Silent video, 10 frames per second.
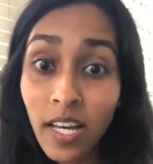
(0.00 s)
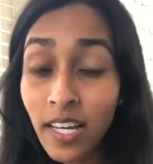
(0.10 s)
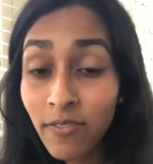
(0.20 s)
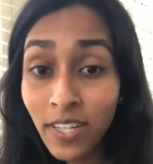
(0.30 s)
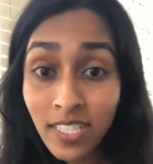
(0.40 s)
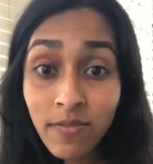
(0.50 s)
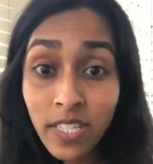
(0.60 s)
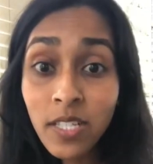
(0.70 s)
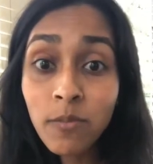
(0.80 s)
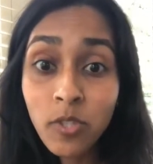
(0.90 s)
effectively
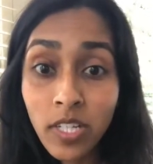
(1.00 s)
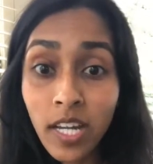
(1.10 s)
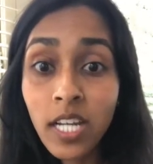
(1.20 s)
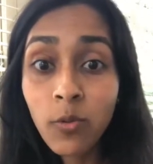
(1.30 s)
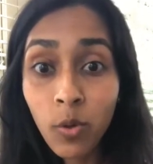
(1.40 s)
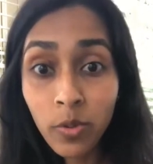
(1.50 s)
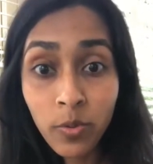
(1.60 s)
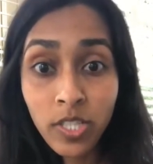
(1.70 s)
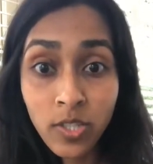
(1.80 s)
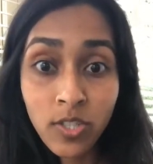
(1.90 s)
communicating what we
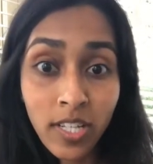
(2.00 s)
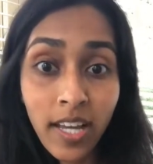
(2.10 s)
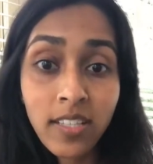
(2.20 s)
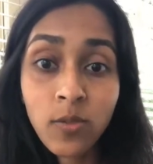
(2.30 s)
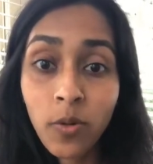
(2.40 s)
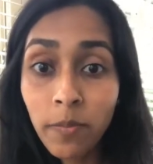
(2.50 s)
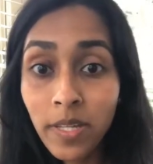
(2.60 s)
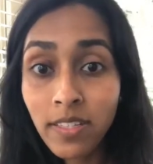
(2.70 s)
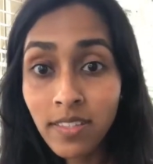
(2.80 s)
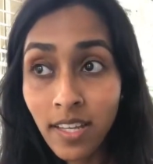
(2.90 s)
want to do next, what
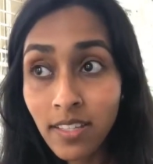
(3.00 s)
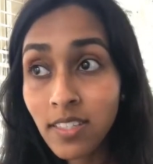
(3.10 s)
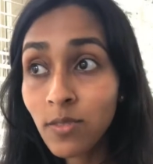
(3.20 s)
makes sense,